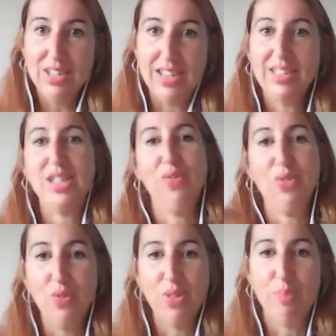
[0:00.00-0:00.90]
this. You've
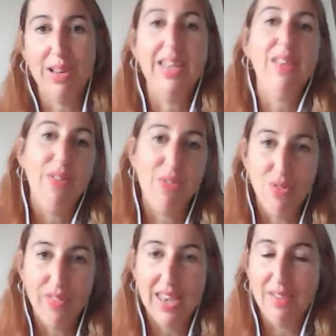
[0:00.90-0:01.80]
got the belief, you've
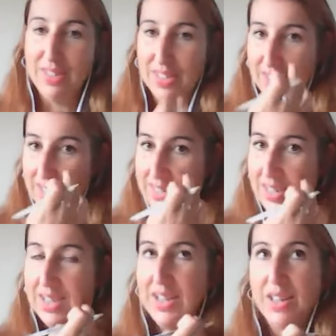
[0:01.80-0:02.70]
got the evidence,
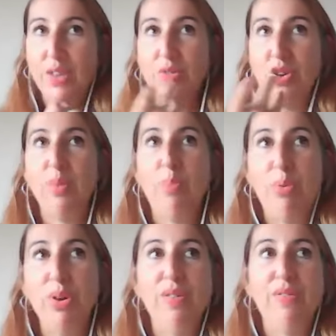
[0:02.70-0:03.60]
yeah. you've got the
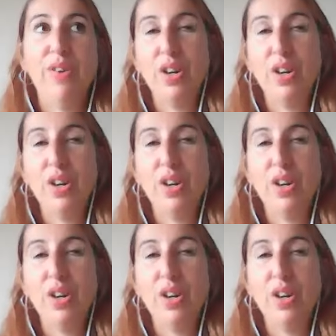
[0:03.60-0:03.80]
proof.